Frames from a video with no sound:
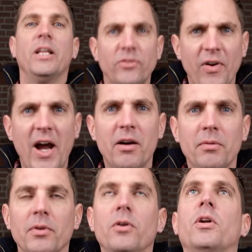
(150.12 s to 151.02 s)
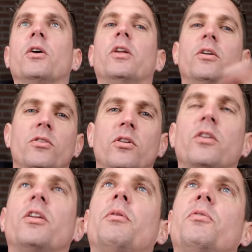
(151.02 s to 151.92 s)
Let's fire up, oh no, no, it's
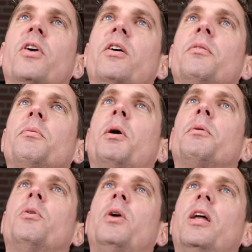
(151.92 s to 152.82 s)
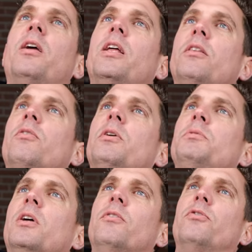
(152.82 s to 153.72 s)
not time to fire up the barbecue. You gotta get the
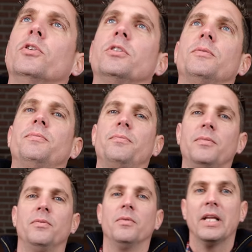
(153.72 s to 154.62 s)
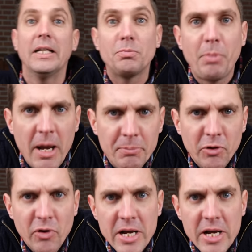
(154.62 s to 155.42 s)
ribs done first. Let's prep the